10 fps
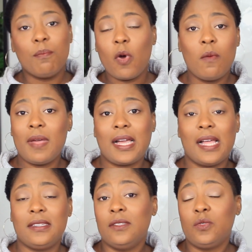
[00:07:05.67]
All my
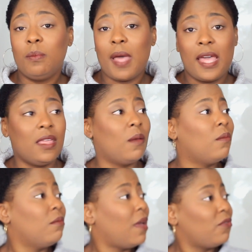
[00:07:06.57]
cousins will buy
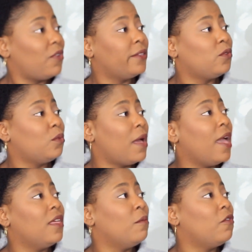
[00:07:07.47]
them, my friends will
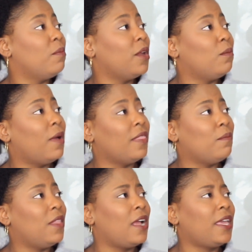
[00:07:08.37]
buy them, everybody will buy
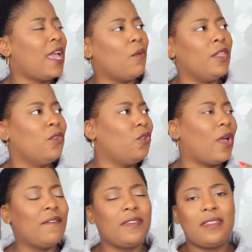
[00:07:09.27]
them. They're like, yeah, we know you
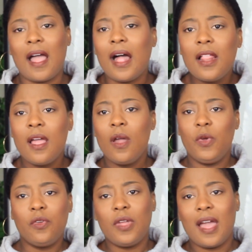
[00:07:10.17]
have style,
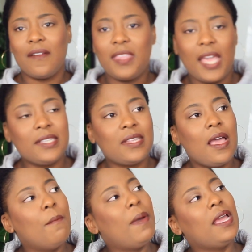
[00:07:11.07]
we know you have taste,
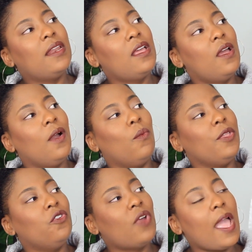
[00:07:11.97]
but then when
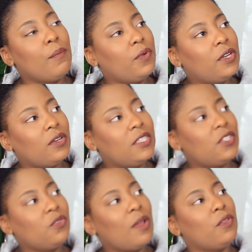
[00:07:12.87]
you try and put it on
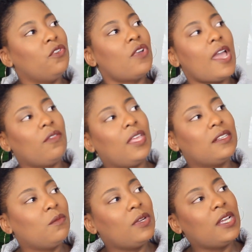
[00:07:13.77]
Instagram and you try to get
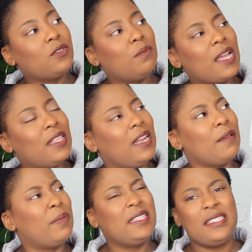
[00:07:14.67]
someone else to buy it, they're
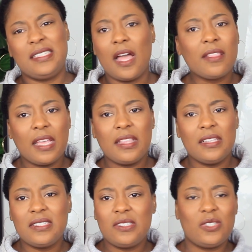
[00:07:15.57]
like, but this is outdated,
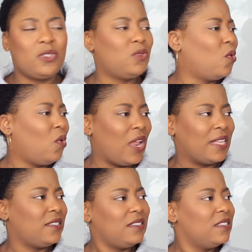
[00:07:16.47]
this is so
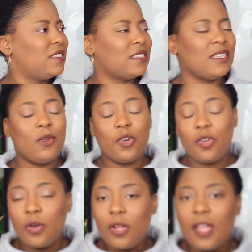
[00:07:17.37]
lasted, this doesn't look
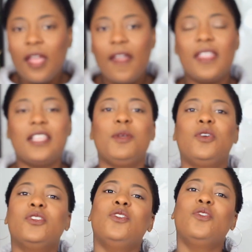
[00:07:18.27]
good. That's
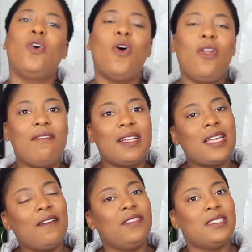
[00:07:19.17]
because not all of us
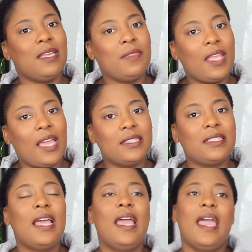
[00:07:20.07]
have the same
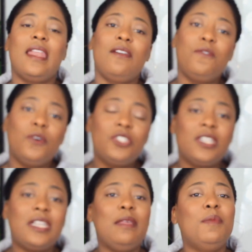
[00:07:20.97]
taste. And
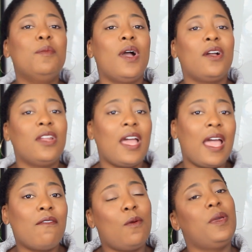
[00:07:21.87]
unfortunately, people are going to
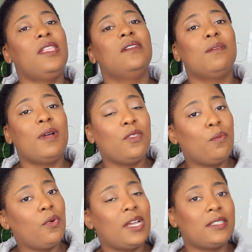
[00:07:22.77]
have opinions about the
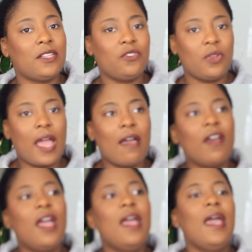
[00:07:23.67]
products that you
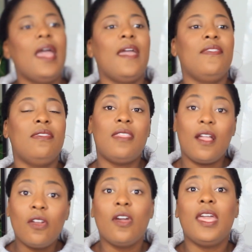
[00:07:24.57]
have, and they're
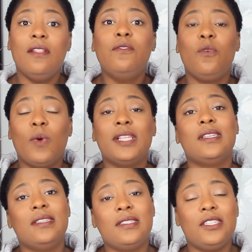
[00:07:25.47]
going to influence
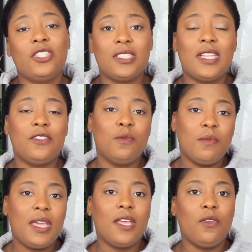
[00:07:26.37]
the decisions that you
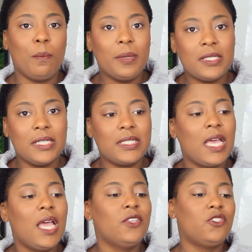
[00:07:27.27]
make in your business.
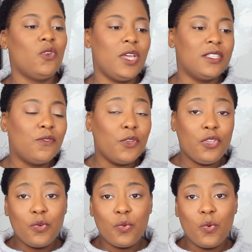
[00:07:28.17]
So it's for
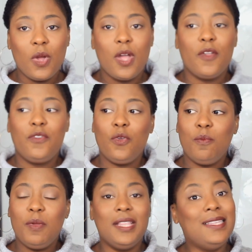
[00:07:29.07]
you to
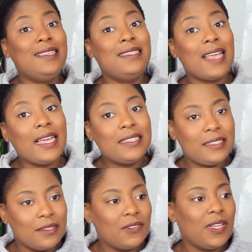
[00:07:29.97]
be
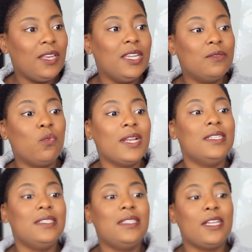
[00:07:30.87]
decisive in it. What
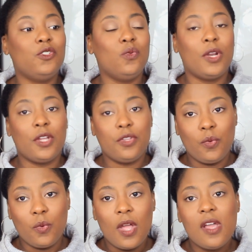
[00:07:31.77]
is it that you want to
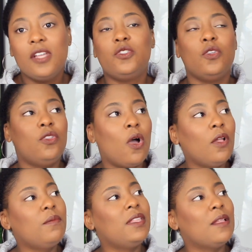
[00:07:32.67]
do? So
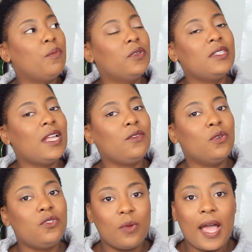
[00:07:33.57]
don't be that person that
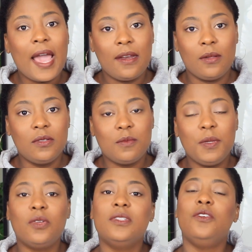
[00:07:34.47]
goes to idols
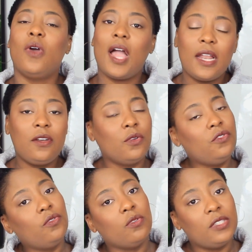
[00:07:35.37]
because your aunt told
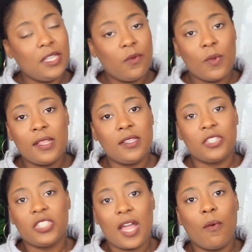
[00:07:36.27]
you could sing well in the
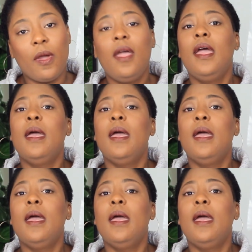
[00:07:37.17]
shower.